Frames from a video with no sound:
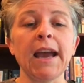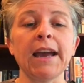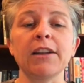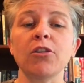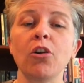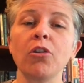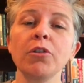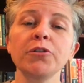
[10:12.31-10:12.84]

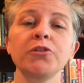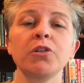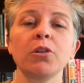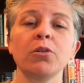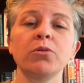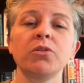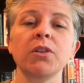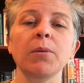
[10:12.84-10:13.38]
And
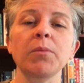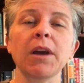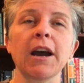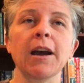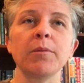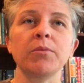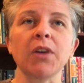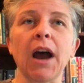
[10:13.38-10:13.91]
also
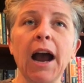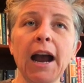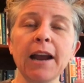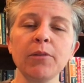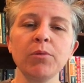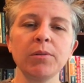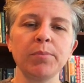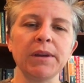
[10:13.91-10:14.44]
sometimes
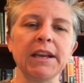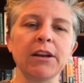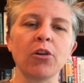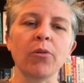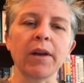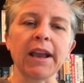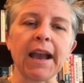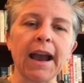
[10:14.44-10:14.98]
I would be
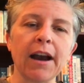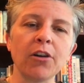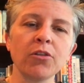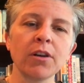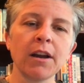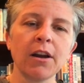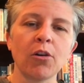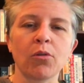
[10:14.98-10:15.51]
going out,